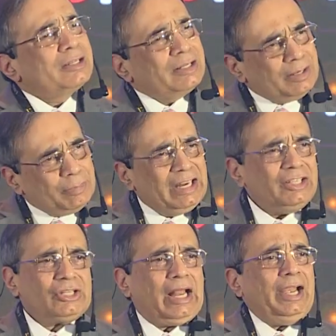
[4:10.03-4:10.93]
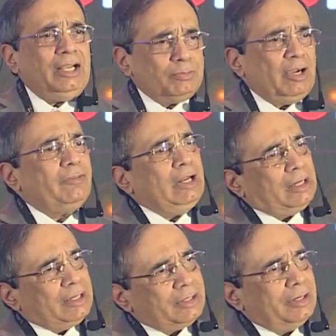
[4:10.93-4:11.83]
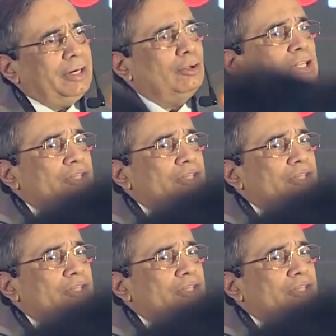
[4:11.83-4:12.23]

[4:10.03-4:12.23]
There are many slides, but we'll concentrate on the